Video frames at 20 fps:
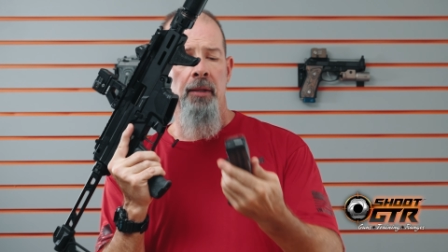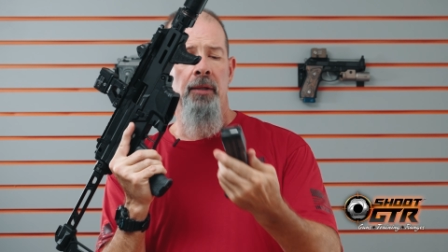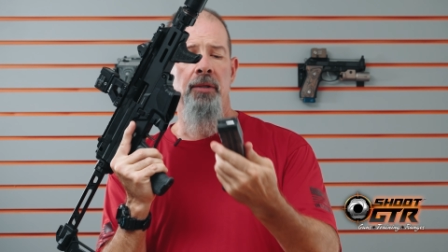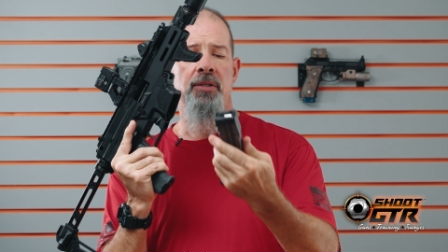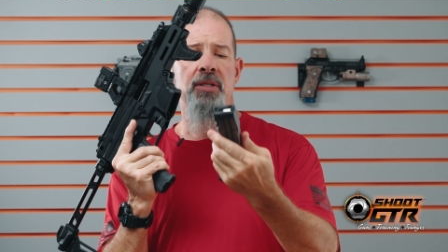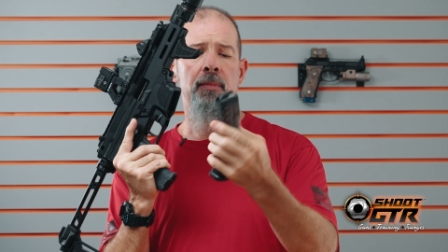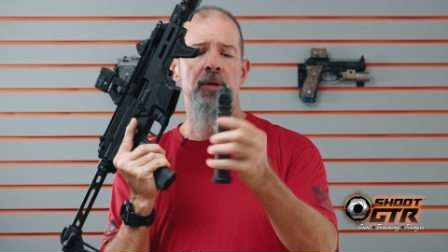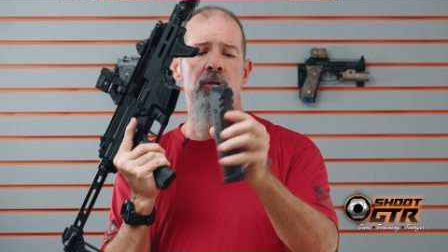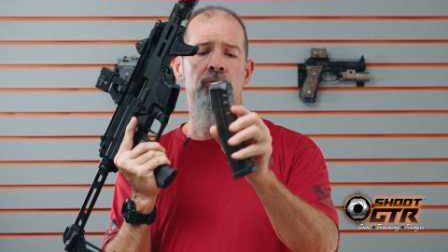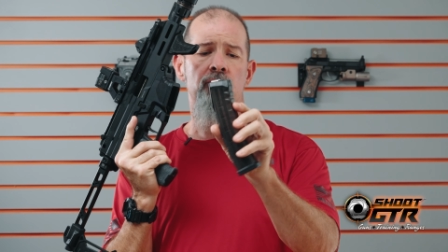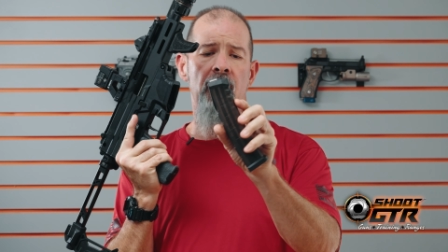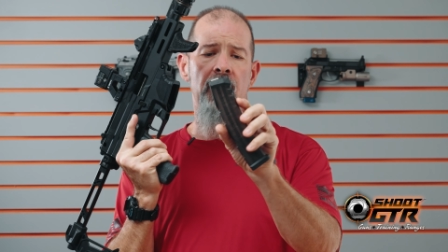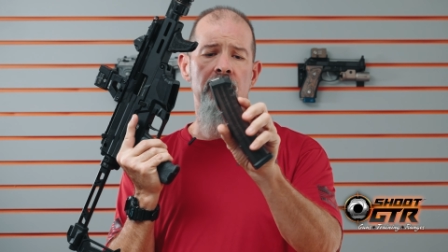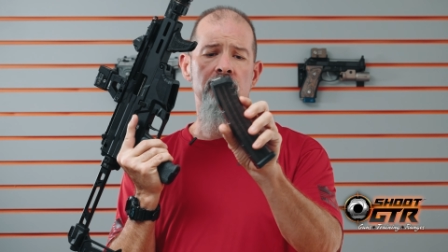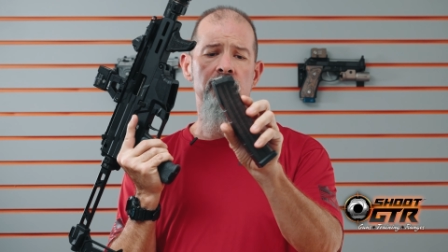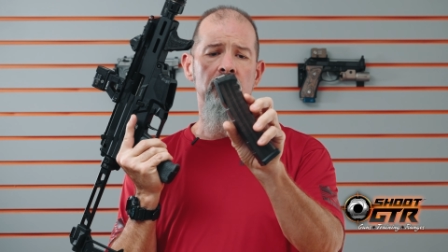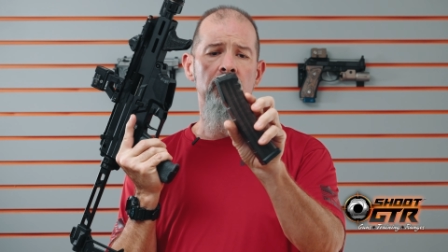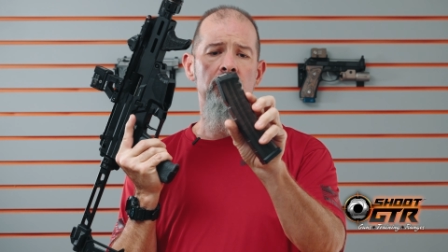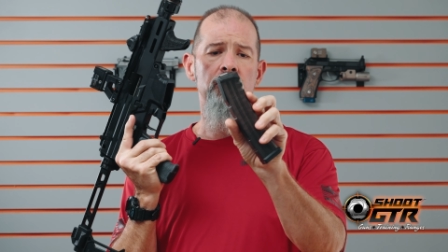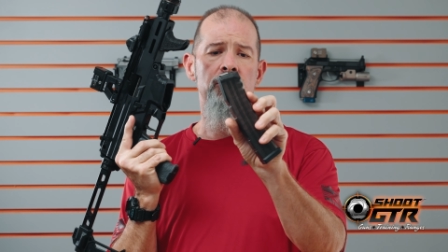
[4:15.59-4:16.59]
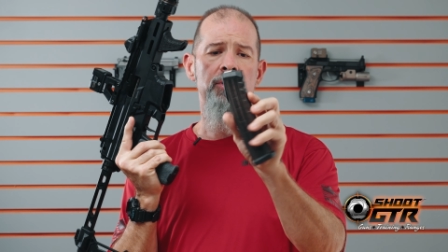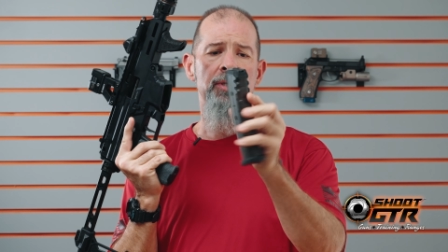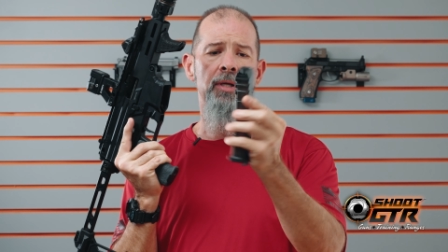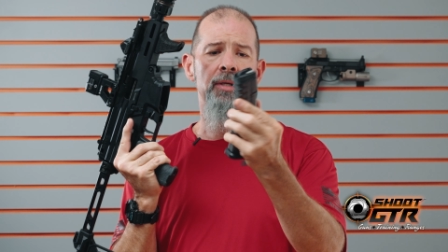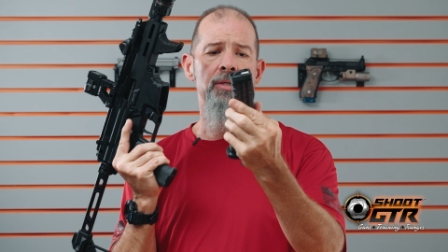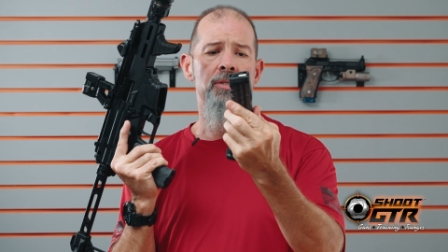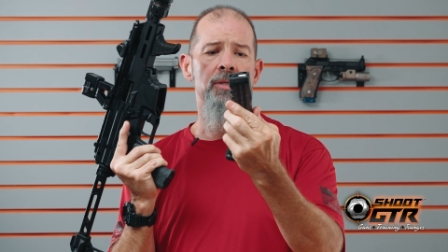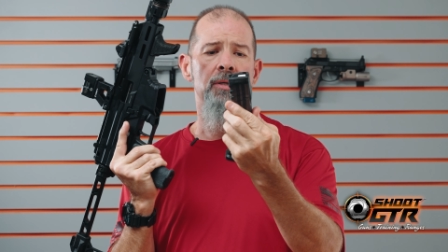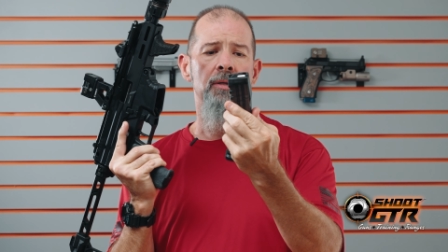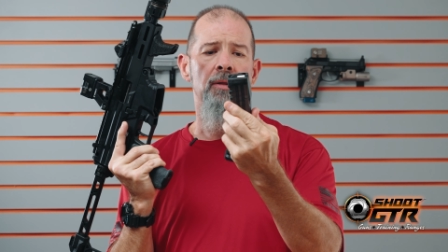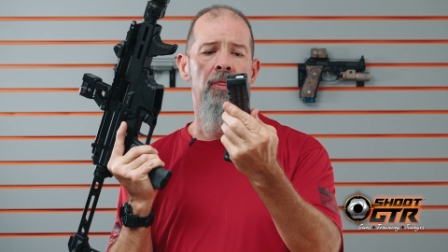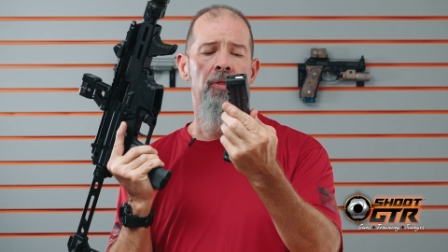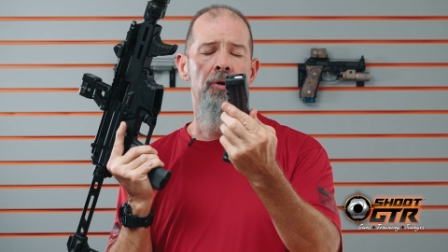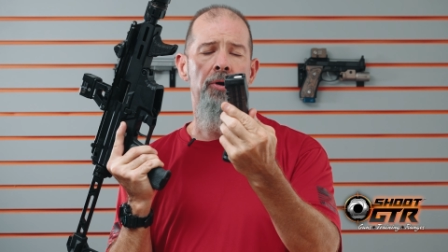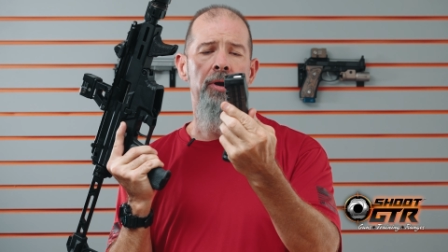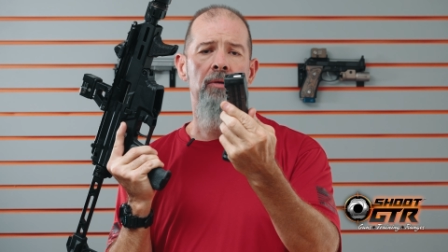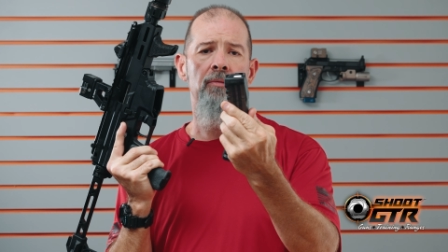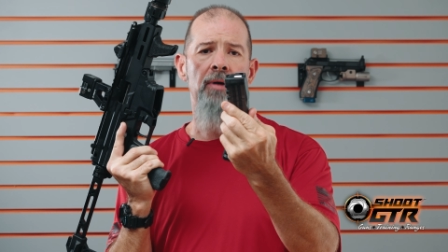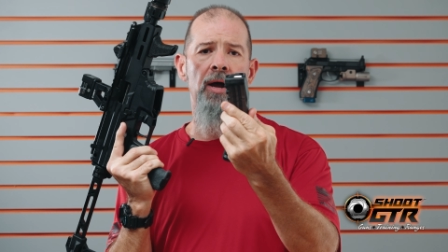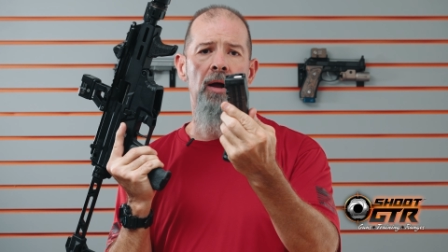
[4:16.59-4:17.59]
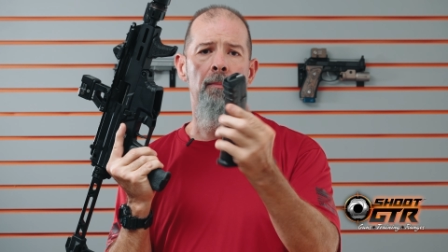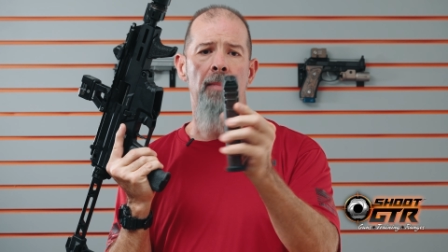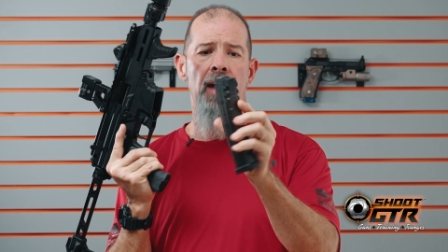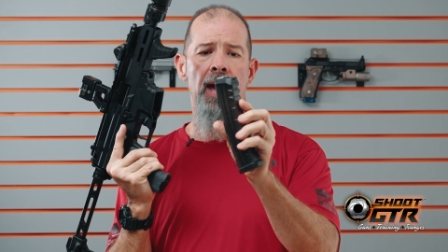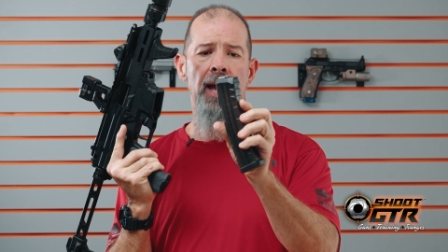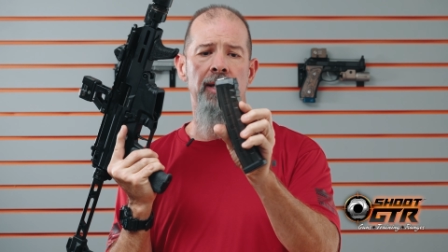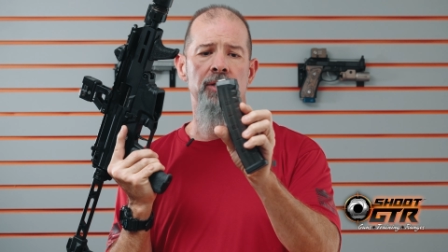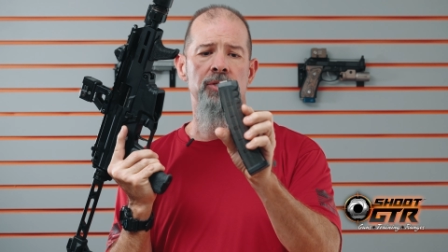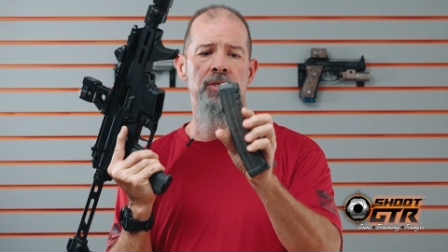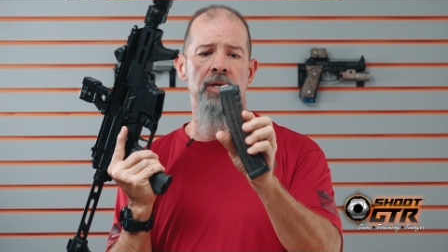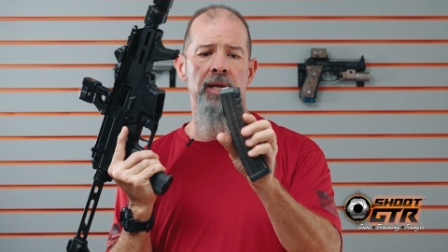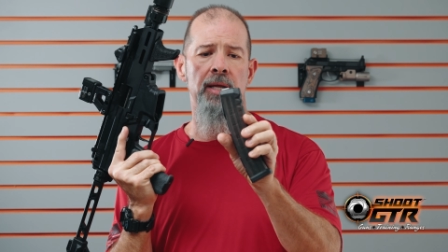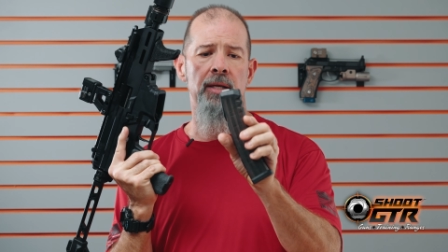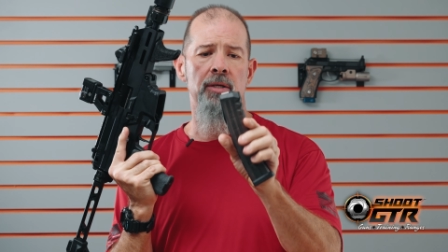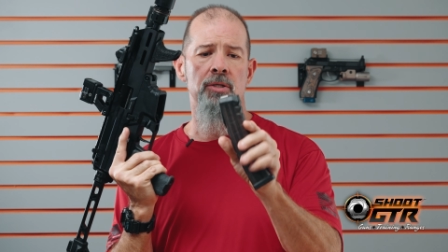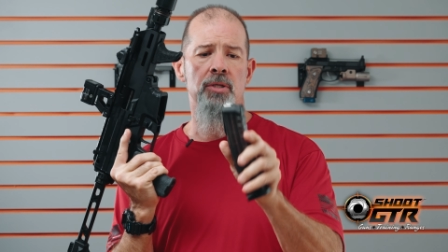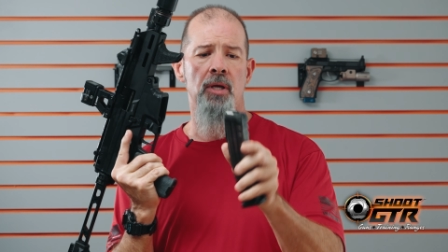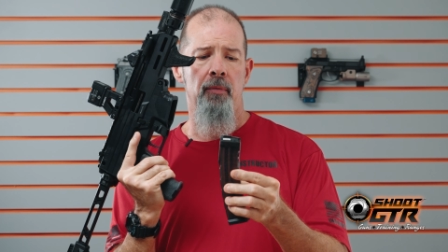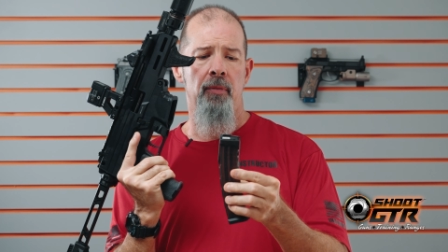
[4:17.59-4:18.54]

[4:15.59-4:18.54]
Semi-translucent 30-round magazines.